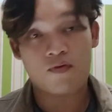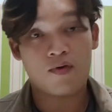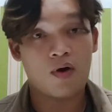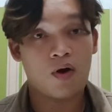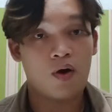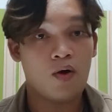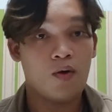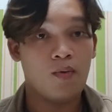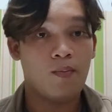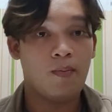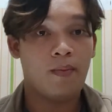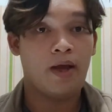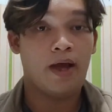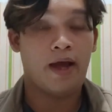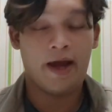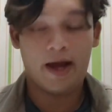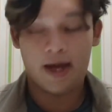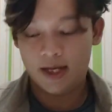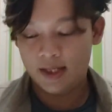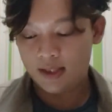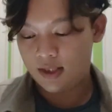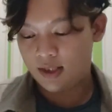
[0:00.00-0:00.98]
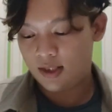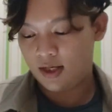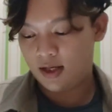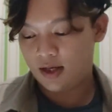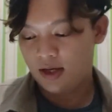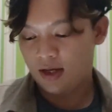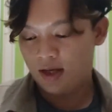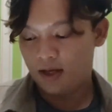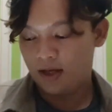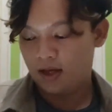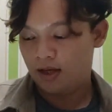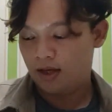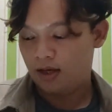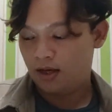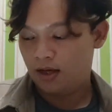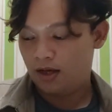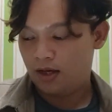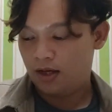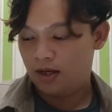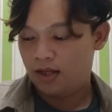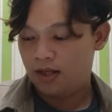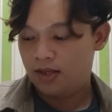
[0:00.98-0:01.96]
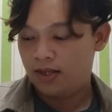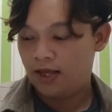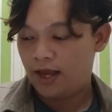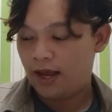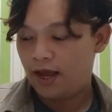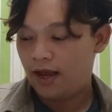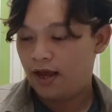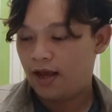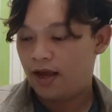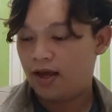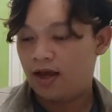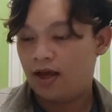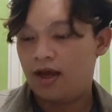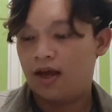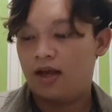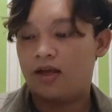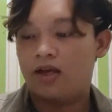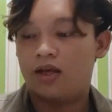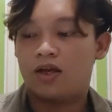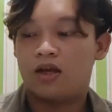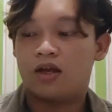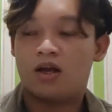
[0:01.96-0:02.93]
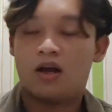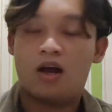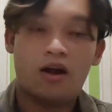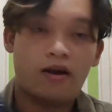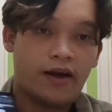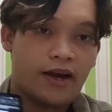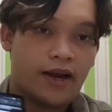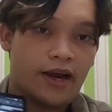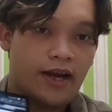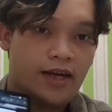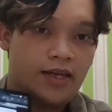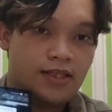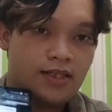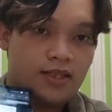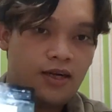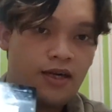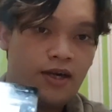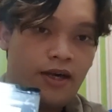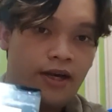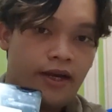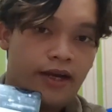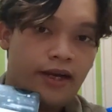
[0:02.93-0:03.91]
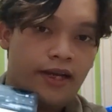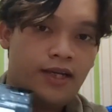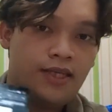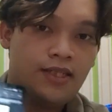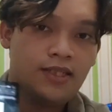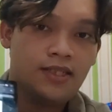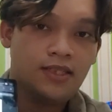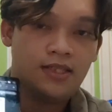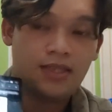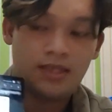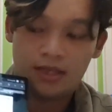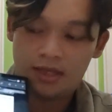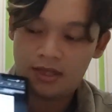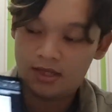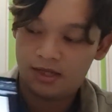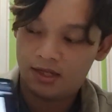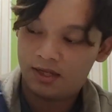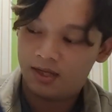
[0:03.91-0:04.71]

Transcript: from hat. The correct answer is